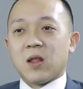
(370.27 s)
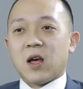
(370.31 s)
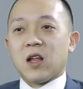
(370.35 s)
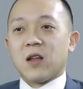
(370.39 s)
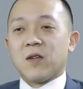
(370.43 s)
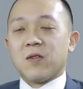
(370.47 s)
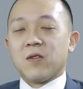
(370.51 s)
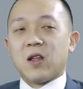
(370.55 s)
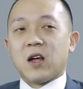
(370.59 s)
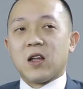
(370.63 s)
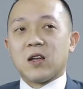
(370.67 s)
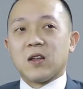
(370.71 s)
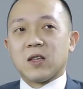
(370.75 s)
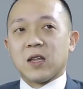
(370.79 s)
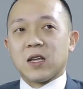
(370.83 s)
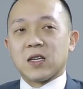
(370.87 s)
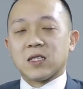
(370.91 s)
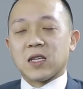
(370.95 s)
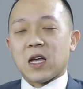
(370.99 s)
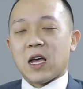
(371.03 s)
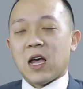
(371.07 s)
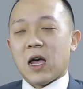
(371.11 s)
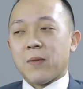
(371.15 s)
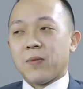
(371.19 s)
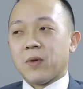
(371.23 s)
lot of
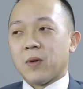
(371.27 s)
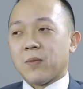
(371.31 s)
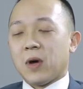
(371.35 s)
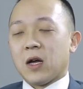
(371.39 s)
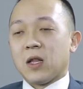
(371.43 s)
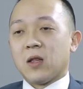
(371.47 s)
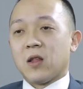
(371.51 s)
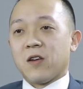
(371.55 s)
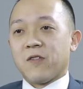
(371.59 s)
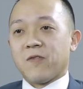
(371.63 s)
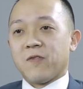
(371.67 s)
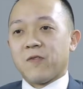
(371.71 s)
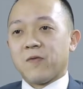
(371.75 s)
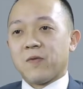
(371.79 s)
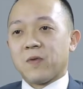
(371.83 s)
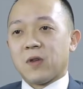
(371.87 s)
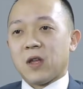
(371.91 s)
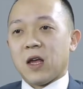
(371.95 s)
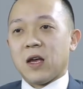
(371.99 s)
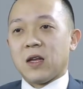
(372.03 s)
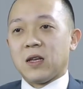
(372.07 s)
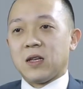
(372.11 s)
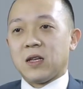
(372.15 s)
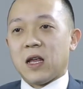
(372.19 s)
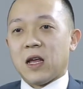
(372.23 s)
things that happened in my life
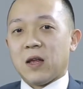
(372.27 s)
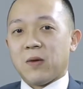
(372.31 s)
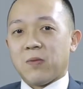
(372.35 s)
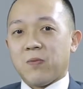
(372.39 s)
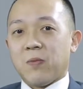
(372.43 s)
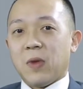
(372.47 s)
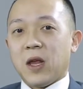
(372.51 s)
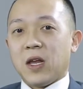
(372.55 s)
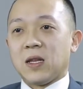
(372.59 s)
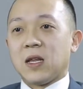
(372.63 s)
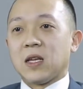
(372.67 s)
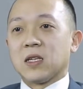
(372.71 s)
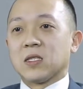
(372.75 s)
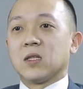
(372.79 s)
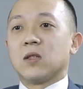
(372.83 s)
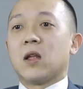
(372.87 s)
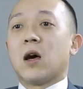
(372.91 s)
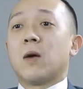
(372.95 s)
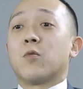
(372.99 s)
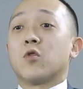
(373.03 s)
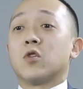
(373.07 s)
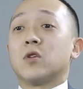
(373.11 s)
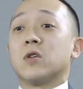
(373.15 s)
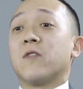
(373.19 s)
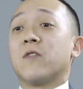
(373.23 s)
that made things a lot more